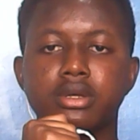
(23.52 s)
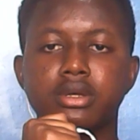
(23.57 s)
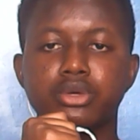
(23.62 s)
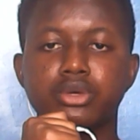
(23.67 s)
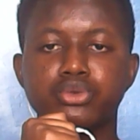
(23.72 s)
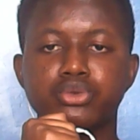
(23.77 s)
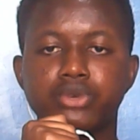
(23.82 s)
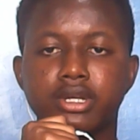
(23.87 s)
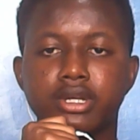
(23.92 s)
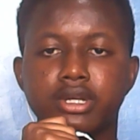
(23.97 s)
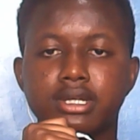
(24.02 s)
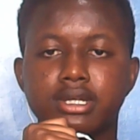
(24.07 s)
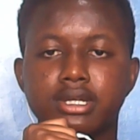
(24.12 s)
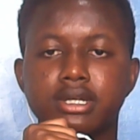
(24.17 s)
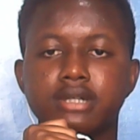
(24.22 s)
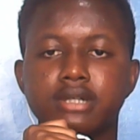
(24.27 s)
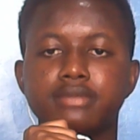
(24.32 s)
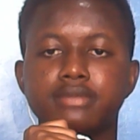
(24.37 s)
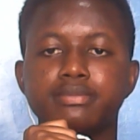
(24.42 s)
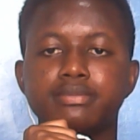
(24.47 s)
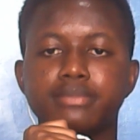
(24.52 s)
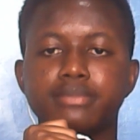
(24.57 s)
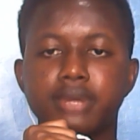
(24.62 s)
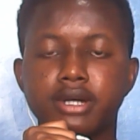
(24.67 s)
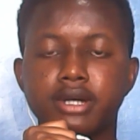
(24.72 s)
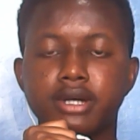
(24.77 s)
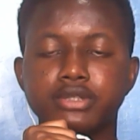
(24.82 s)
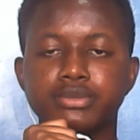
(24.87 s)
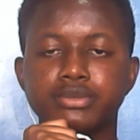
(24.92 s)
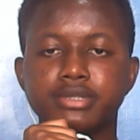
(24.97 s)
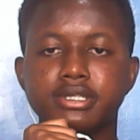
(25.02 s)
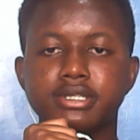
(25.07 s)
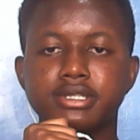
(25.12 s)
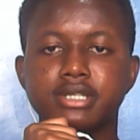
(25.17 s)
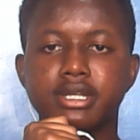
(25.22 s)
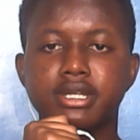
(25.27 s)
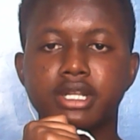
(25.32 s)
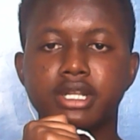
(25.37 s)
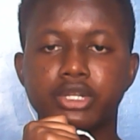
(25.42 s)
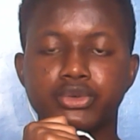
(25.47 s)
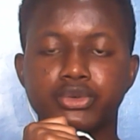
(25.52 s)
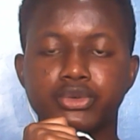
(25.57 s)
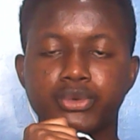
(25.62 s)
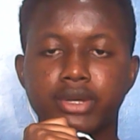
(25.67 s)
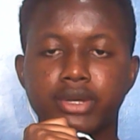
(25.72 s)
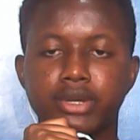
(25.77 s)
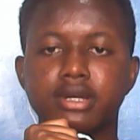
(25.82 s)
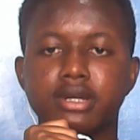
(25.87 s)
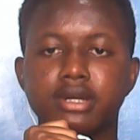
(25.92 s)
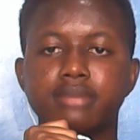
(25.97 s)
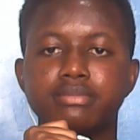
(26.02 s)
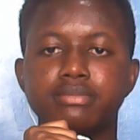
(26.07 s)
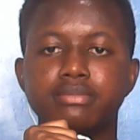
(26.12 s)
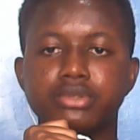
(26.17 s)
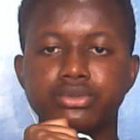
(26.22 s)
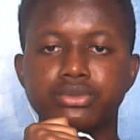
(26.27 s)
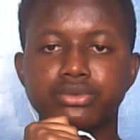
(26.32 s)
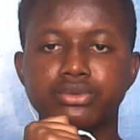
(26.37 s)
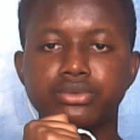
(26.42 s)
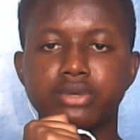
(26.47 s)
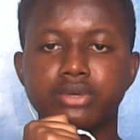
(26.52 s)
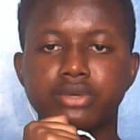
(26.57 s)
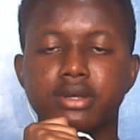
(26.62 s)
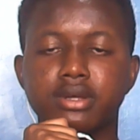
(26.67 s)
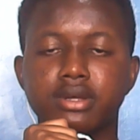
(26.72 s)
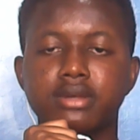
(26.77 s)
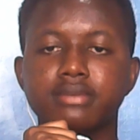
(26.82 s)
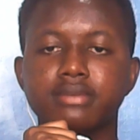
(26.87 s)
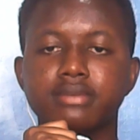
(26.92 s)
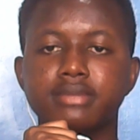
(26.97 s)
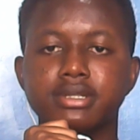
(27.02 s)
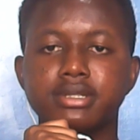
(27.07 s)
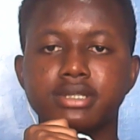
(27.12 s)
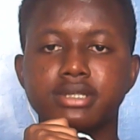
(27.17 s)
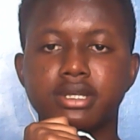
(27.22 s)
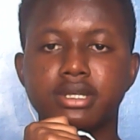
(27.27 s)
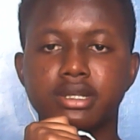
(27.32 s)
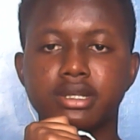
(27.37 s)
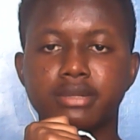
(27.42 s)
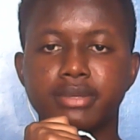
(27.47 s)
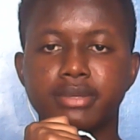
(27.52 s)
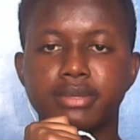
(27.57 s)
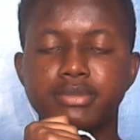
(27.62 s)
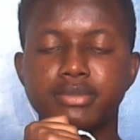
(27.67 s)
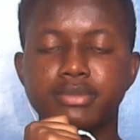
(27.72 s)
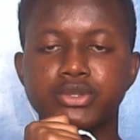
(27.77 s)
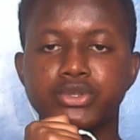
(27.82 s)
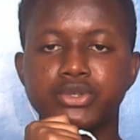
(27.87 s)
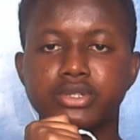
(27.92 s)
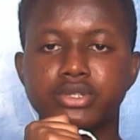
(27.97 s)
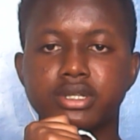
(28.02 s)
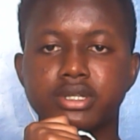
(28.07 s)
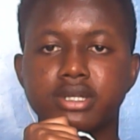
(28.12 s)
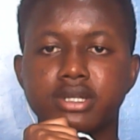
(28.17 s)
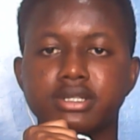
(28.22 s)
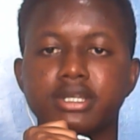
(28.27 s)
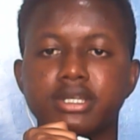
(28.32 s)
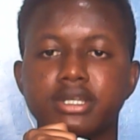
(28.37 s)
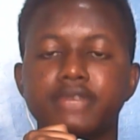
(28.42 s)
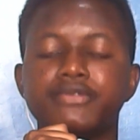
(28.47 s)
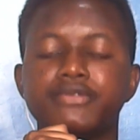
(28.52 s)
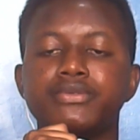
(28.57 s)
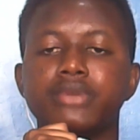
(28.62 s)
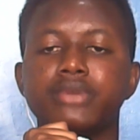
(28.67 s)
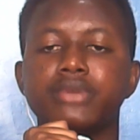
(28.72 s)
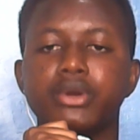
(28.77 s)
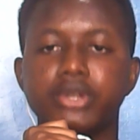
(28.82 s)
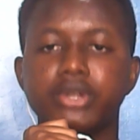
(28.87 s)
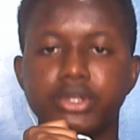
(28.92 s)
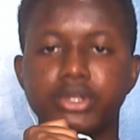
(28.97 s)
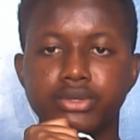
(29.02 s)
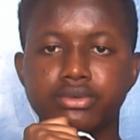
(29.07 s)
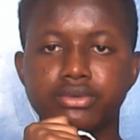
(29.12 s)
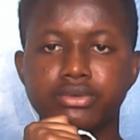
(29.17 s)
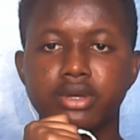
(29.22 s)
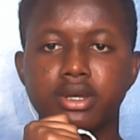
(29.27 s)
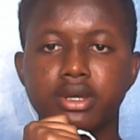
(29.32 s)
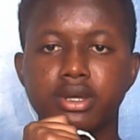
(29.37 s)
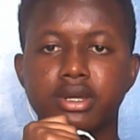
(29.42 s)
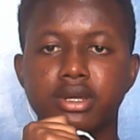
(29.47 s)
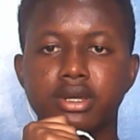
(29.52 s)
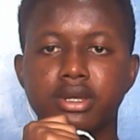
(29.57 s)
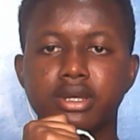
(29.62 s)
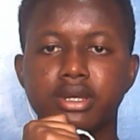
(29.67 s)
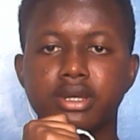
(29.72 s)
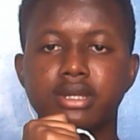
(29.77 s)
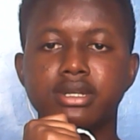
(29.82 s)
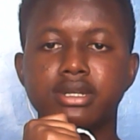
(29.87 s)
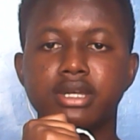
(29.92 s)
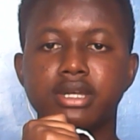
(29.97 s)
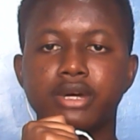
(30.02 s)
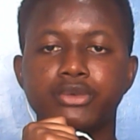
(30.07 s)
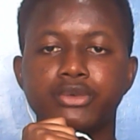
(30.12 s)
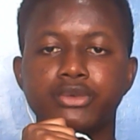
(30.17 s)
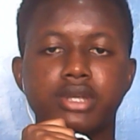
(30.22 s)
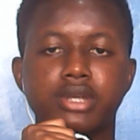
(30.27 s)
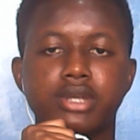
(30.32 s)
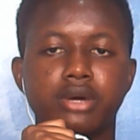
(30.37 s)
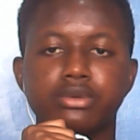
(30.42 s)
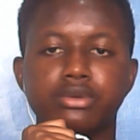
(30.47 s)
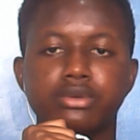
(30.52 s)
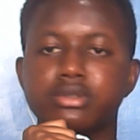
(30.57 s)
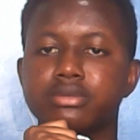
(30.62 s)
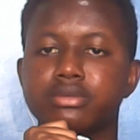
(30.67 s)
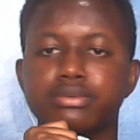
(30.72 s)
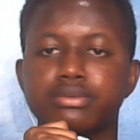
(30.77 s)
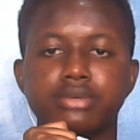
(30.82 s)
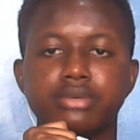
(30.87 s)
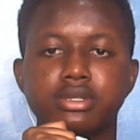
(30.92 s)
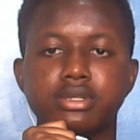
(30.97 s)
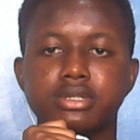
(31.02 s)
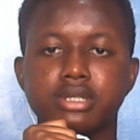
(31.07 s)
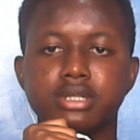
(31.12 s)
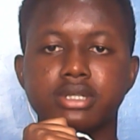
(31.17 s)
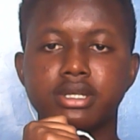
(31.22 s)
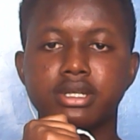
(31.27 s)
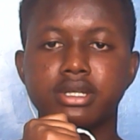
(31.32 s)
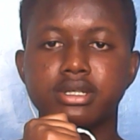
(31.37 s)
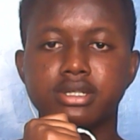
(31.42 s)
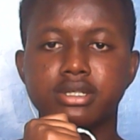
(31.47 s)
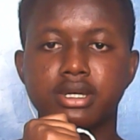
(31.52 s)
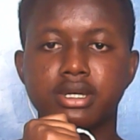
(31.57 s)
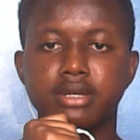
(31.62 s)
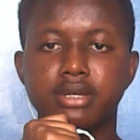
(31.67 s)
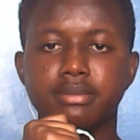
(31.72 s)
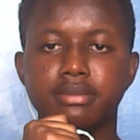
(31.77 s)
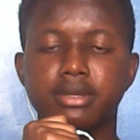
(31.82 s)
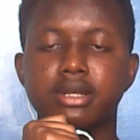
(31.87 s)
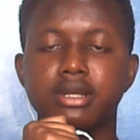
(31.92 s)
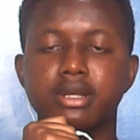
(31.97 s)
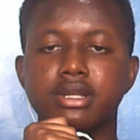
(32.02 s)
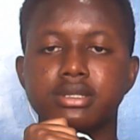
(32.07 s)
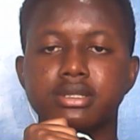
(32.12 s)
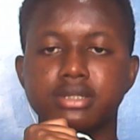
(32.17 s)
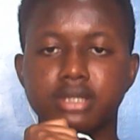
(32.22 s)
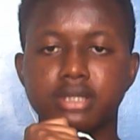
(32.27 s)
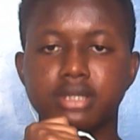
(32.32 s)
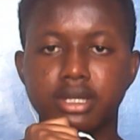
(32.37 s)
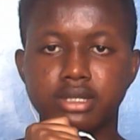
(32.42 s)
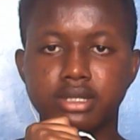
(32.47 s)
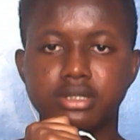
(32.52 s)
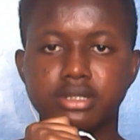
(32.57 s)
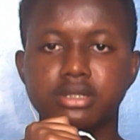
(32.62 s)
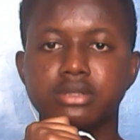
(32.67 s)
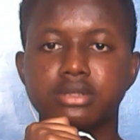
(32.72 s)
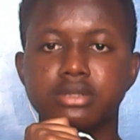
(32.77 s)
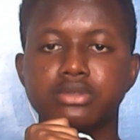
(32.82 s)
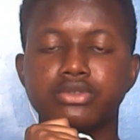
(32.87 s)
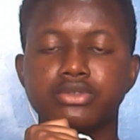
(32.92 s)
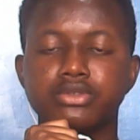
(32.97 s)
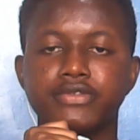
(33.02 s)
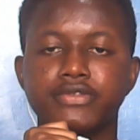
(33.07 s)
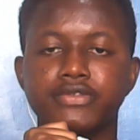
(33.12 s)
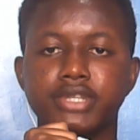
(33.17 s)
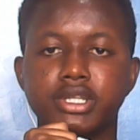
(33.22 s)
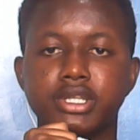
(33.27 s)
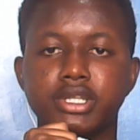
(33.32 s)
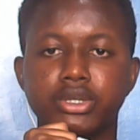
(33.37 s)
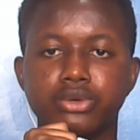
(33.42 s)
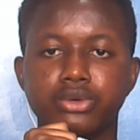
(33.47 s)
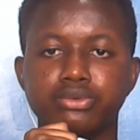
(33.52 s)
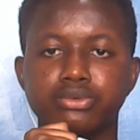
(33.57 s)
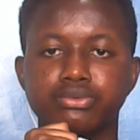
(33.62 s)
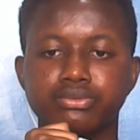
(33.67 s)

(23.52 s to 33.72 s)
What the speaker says: Welcome back to my channel, or welcome to my channel. My name is Yotikas if you are new, and without wasting any time, let's get to the video.